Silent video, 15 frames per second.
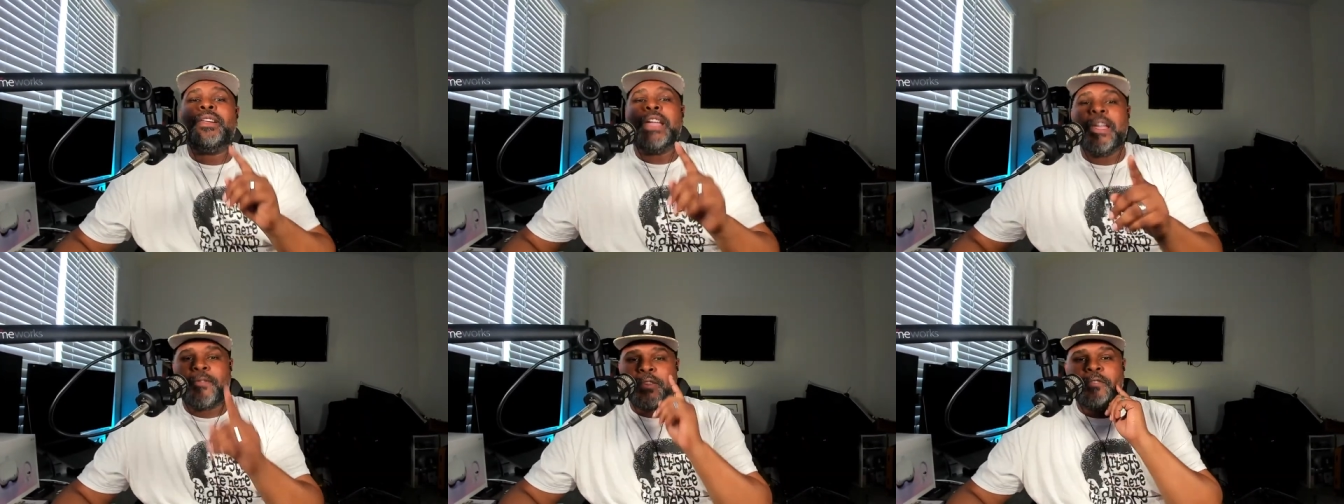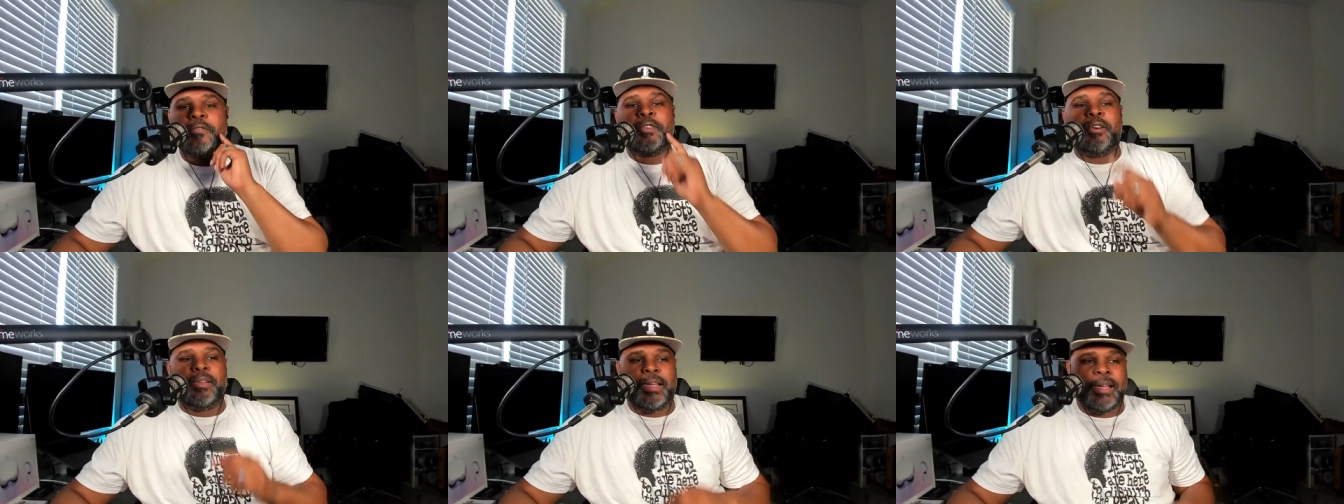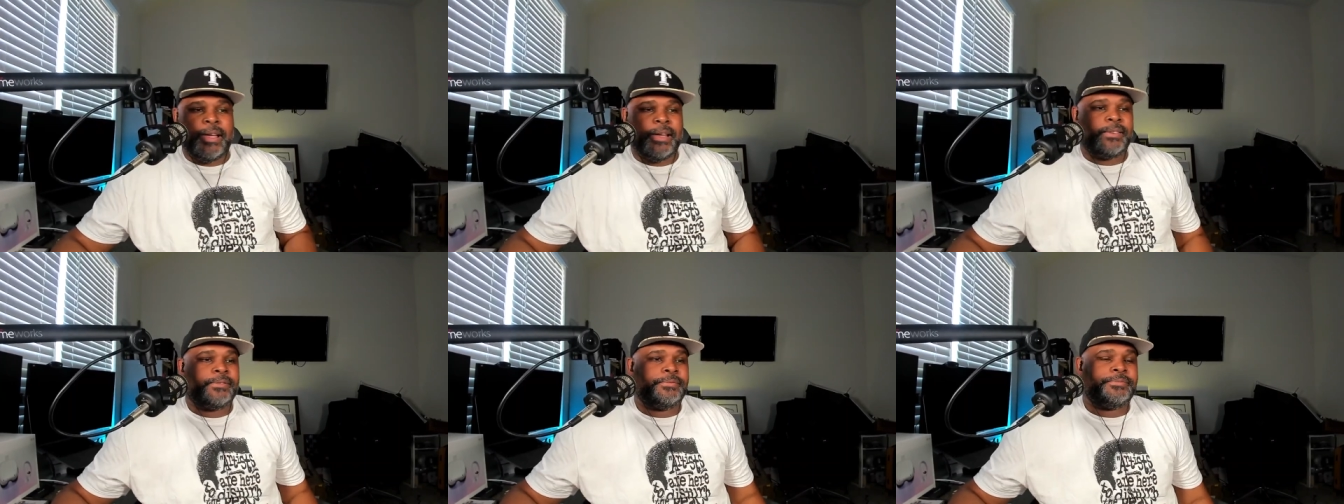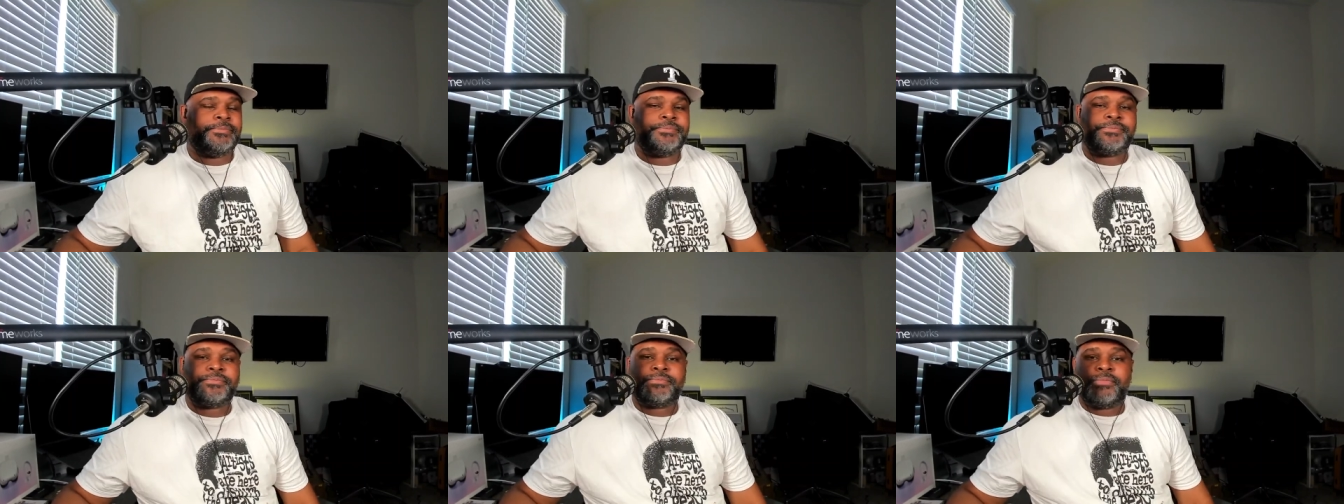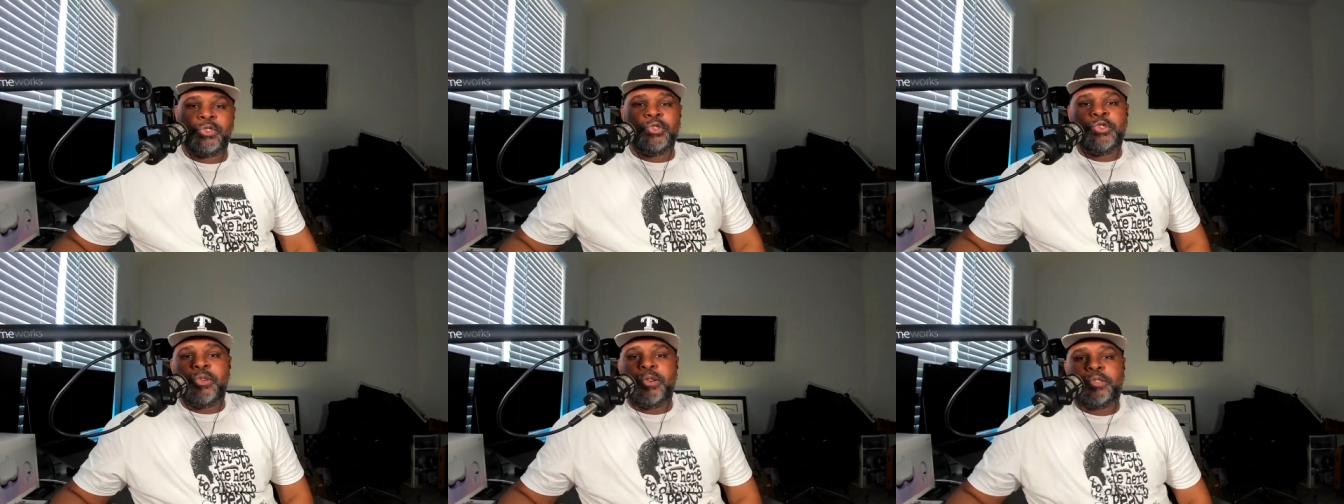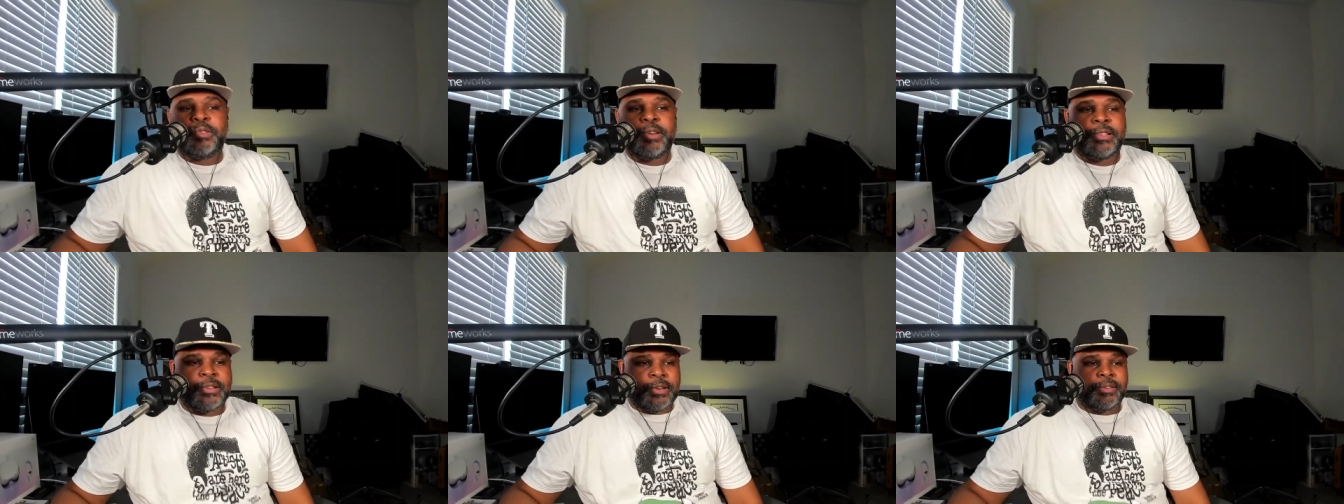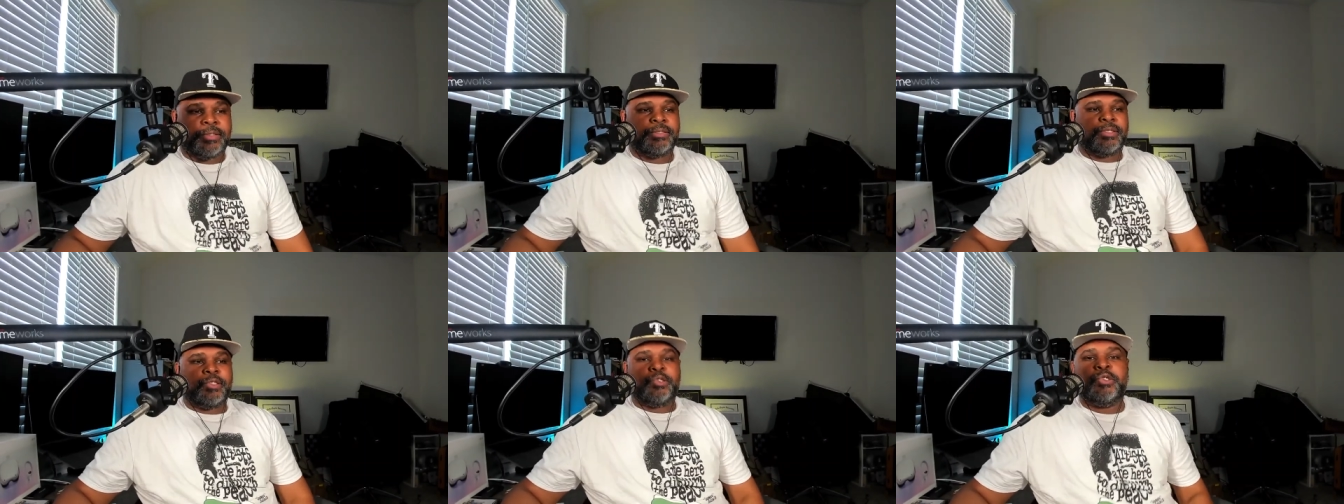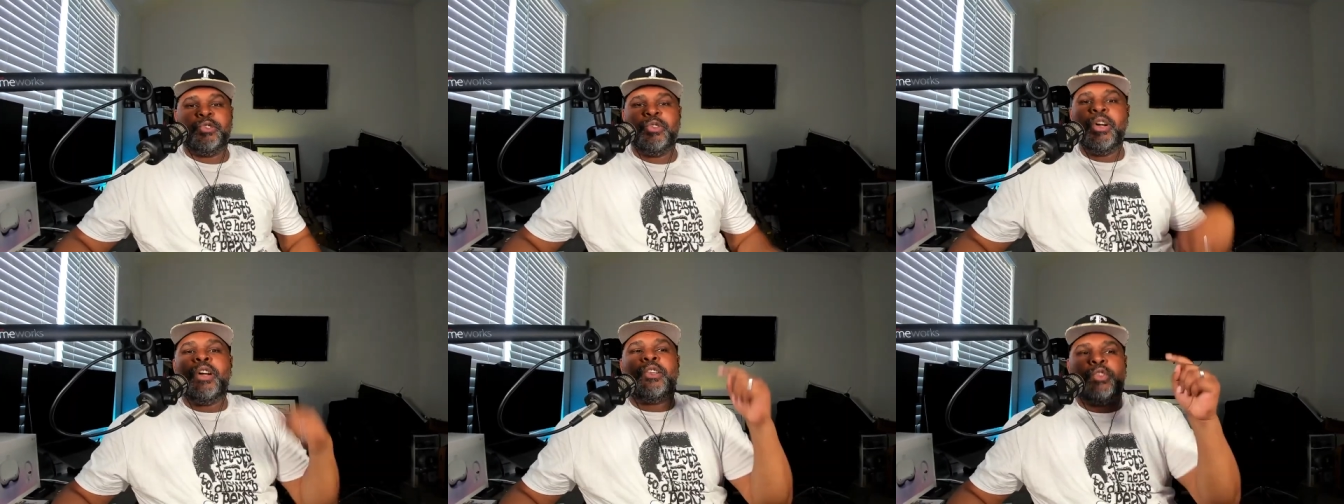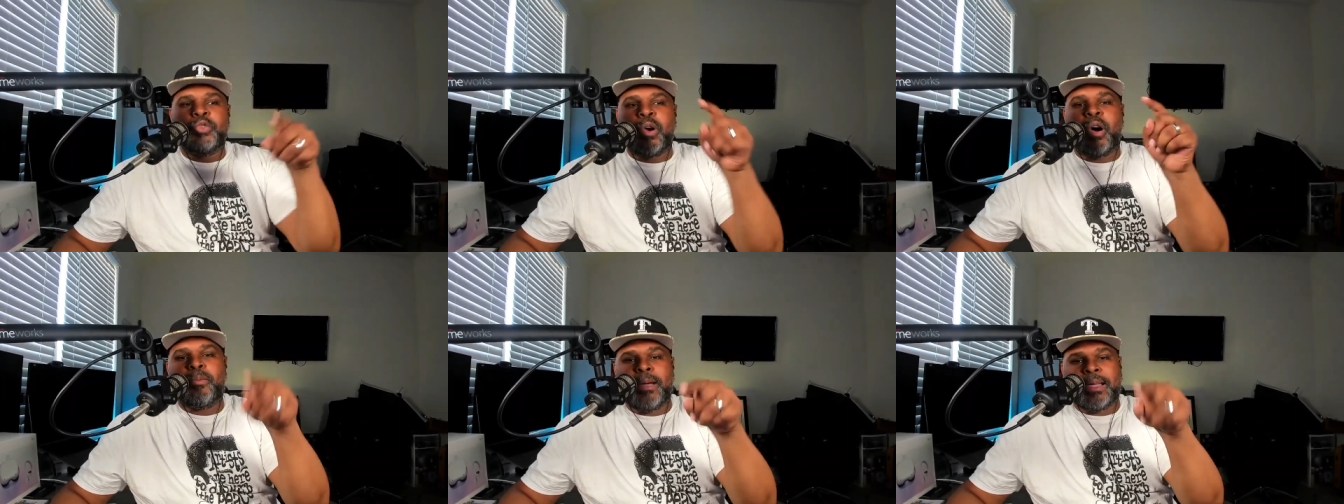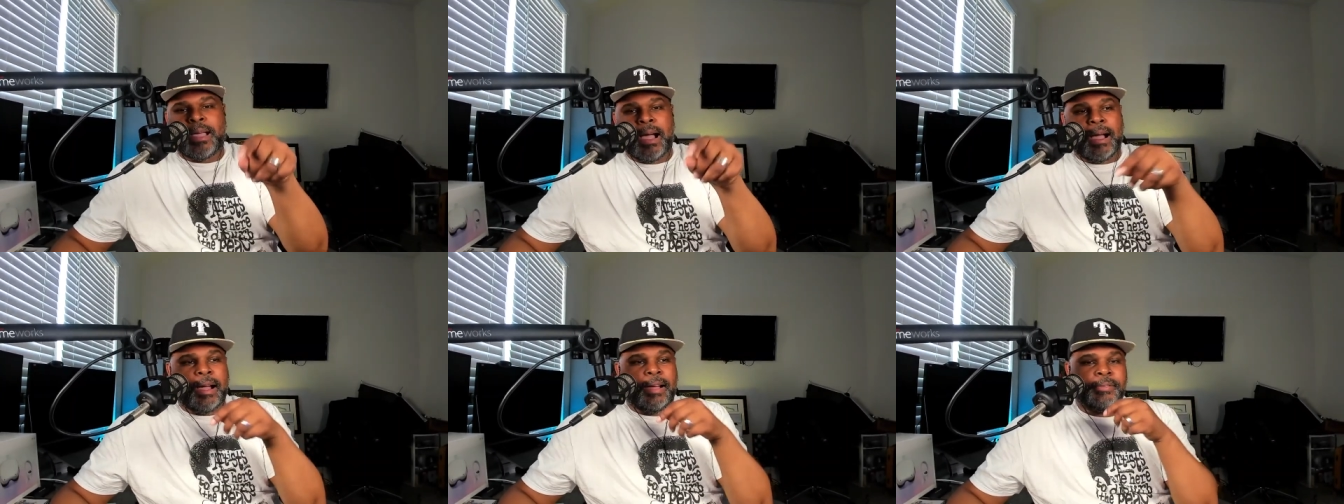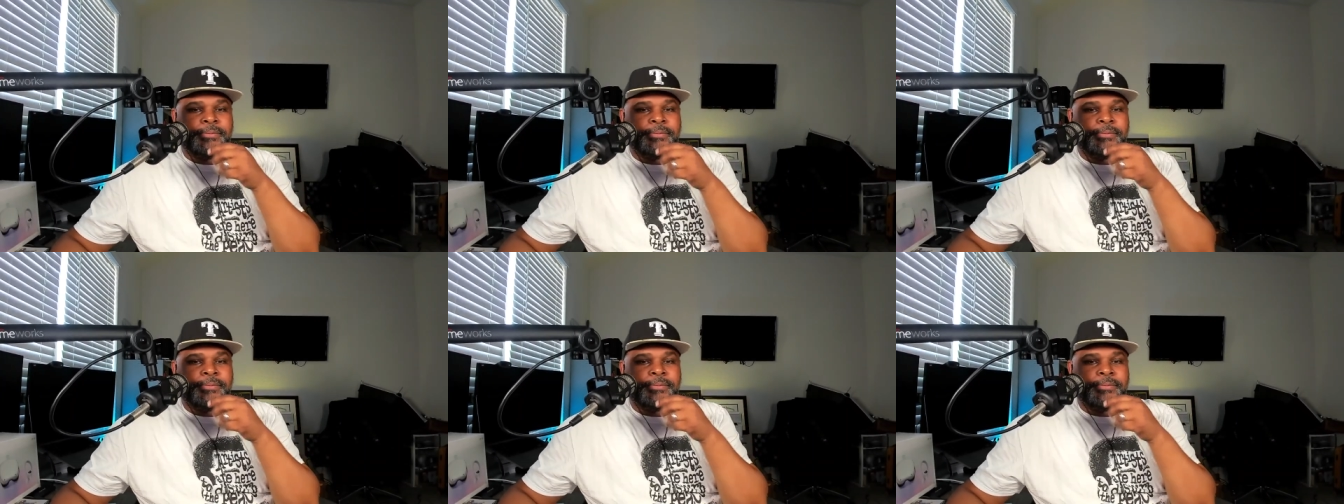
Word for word: If you feel led, you do what you need to do. You do. You obey God.